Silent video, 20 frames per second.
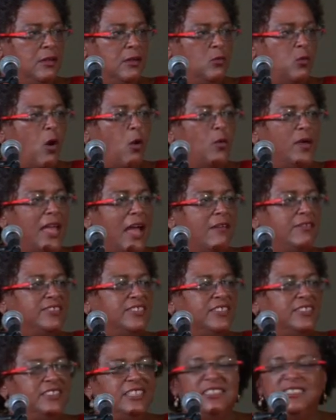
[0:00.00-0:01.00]
What we have is
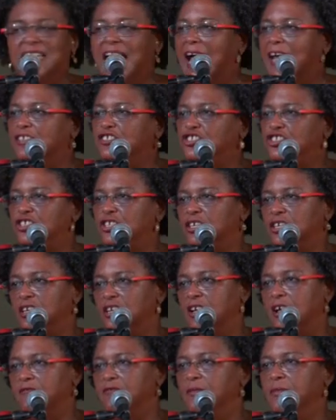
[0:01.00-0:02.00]
a detached
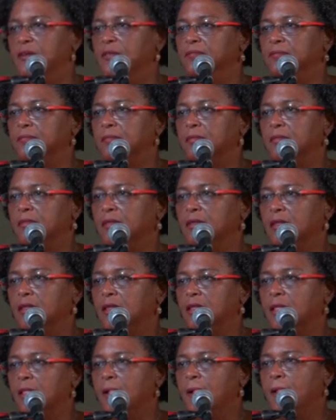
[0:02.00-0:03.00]
government.
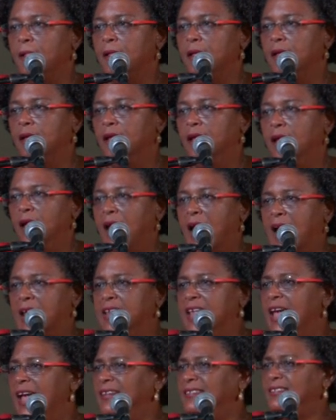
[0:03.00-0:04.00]
And
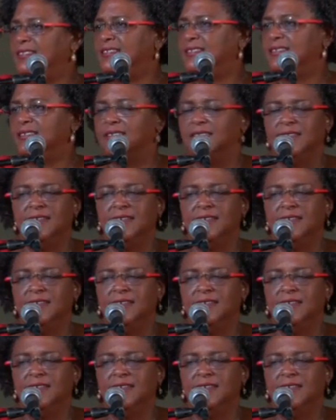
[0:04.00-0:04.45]
yes,